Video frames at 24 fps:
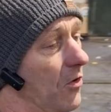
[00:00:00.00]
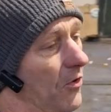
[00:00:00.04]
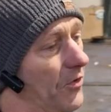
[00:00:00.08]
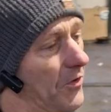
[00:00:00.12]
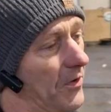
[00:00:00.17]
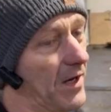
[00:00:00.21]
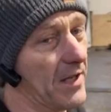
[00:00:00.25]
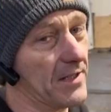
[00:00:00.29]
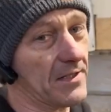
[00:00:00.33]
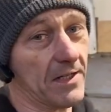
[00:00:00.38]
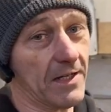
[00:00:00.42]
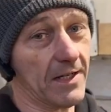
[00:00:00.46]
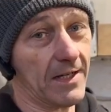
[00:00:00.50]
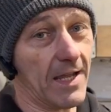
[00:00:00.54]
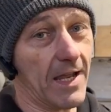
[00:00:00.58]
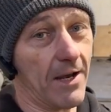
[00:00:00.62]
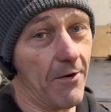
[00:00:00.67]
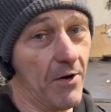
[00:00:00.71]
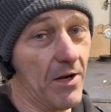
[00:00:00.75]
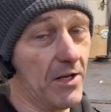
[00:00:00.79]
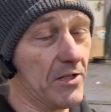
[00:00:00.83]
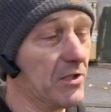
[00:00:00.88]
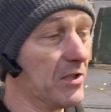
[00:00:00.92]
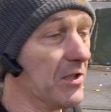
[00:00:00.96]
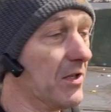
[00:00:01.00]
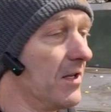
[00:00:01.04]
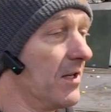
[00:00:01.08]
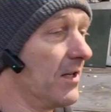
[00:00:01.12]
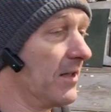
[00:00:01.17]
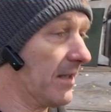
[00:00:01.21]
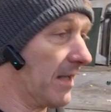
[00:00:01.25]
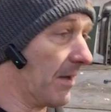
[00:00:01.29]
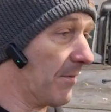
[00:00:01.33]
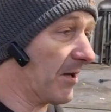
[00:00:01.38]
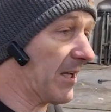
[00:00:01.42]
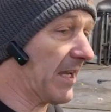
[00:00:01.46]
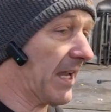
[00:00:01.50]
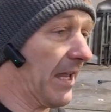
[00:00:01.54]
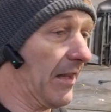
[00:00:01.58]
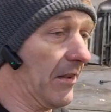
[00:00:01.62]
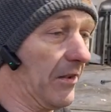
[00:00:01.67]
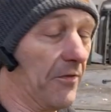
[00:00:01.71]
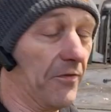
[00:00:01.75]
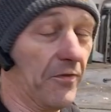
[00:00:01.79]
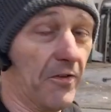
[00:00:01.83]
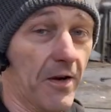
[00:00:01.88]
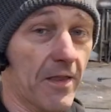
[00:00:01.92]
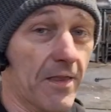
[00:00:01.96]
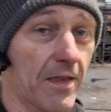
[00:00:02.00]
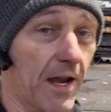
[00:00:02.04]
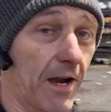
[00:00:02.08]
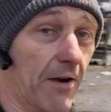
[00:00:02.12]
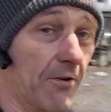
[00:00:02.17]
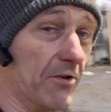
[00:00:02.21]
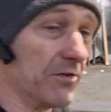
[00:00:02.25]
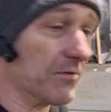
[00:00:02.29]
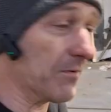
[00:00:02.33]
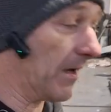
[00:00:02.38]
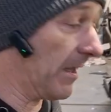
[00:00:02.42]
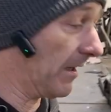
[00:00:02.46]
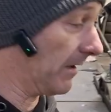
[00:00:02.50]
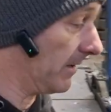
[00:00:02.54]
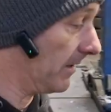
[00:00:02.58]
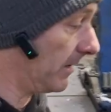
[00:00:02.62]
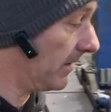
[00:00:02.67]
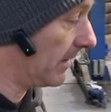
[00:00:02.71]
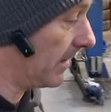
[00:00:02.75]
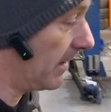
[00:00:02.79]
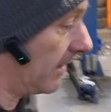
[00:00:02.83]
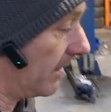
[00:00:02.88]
other has a garage, get my kettle for in there as well.